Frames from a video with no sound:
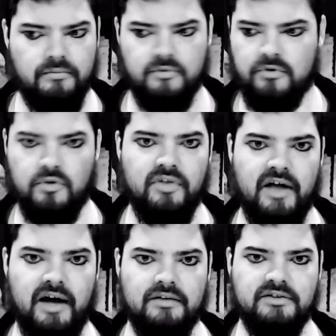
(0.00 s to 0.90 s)
do
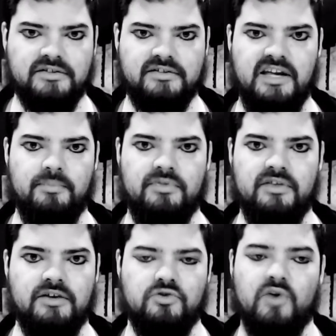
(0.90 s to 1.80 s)
that. Just keep
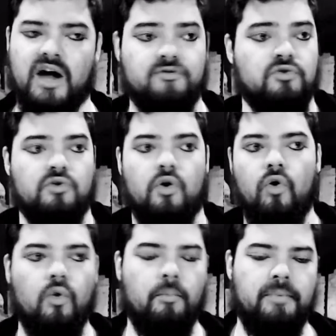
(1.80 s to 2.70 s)
things. You don't have to do the
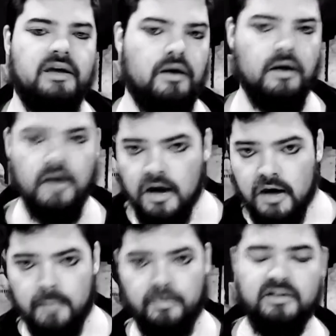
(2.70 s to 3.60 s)
whole big
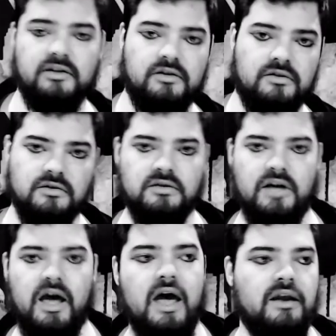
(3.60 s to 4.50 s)
political
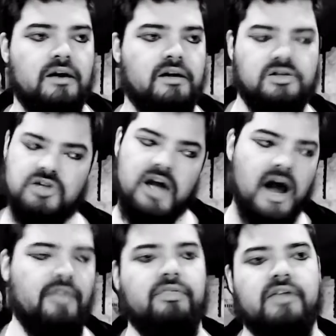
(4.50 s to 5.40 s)
Gehenna
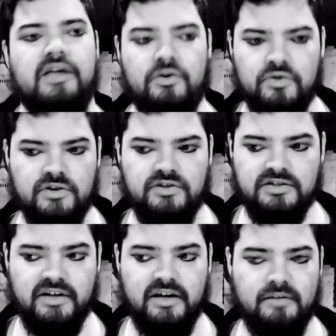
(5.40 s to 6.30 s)
jihad thing. You could
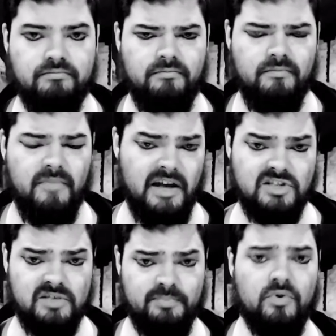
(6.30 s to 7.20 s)
just like
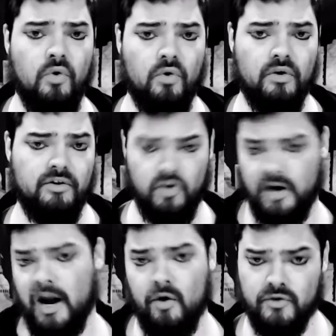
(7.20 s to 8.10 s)
explore your
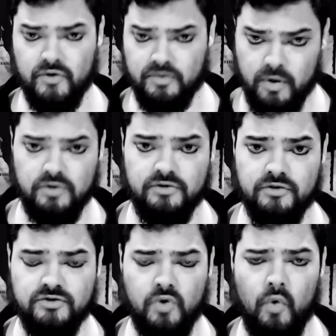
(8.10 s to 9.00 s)
character's personal
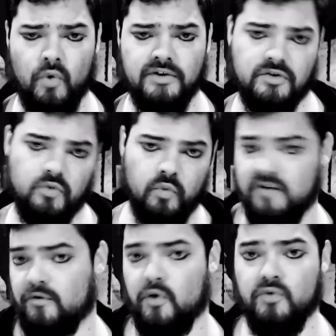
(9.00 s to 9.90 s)
stories and
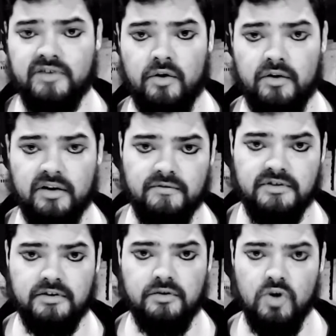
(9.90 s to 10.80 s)
weave those
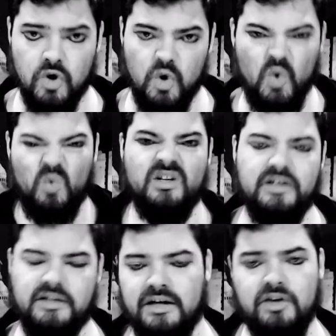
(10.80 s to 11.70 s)
narratives and really
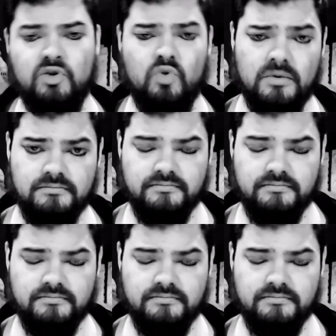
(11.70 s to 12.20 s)
dig into them.